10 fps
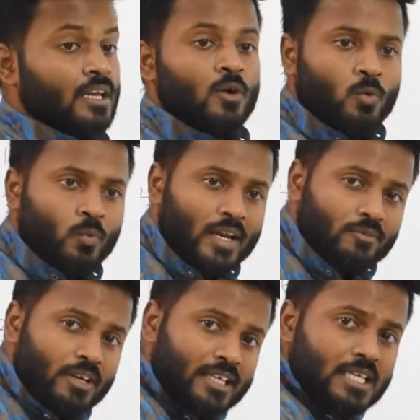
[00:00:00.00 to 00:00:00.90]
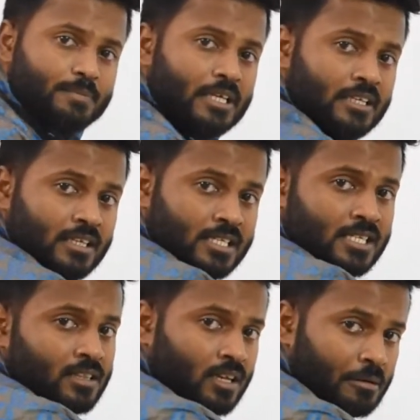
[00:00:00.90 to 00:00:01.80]
When we keep
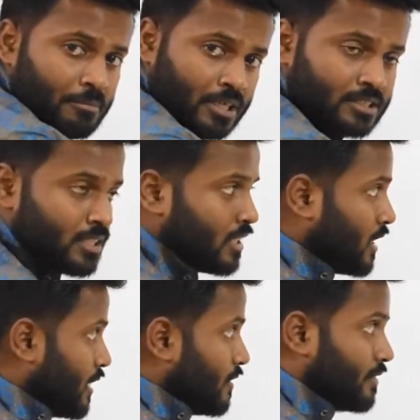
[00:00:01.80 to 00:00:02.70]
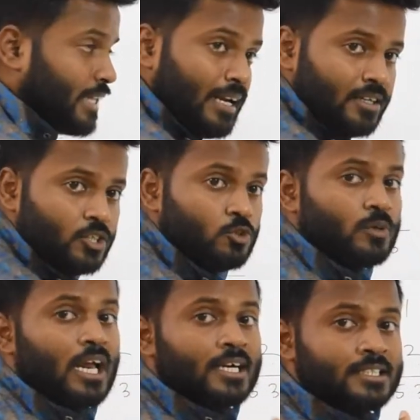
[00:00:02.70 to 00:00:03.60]
increasing the numbers, then you
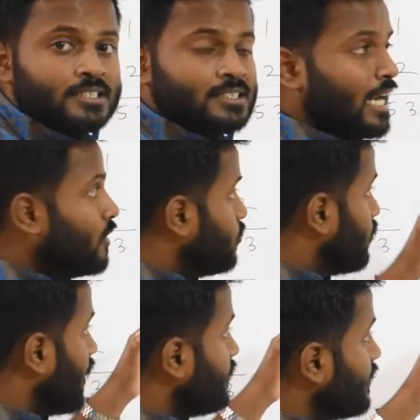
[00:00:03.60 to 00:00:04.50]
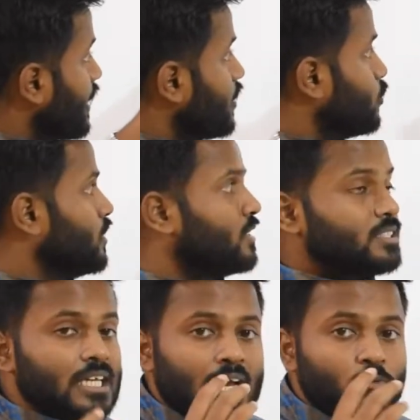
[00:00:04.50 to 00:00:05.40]
will understand why we are doing
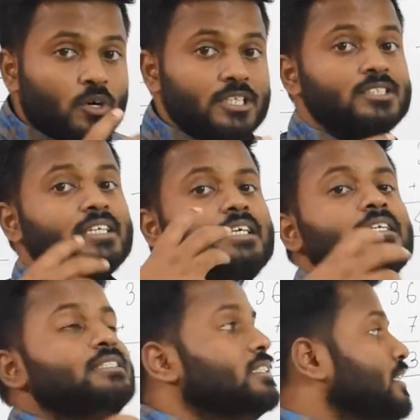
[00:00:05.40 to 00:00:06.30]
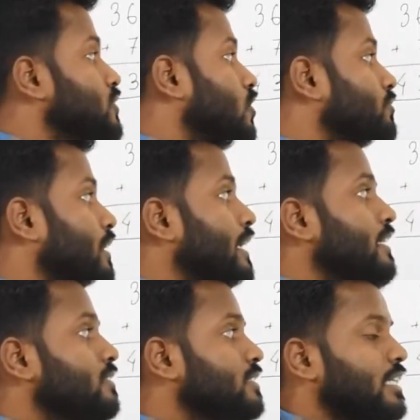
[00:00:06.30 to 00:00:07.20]
this and what is the easiness of
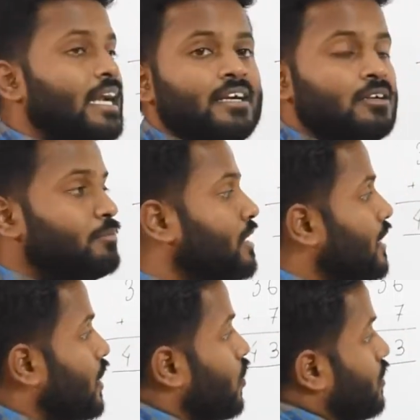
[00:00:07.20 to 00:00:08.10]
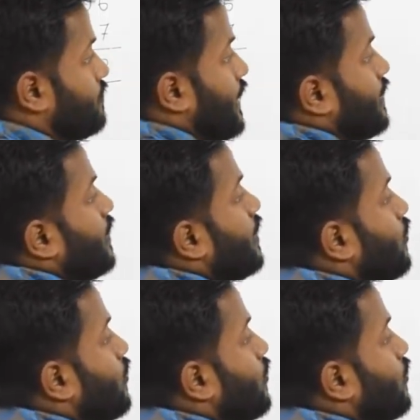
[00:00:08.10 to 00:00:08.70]
writing this end number and all of that.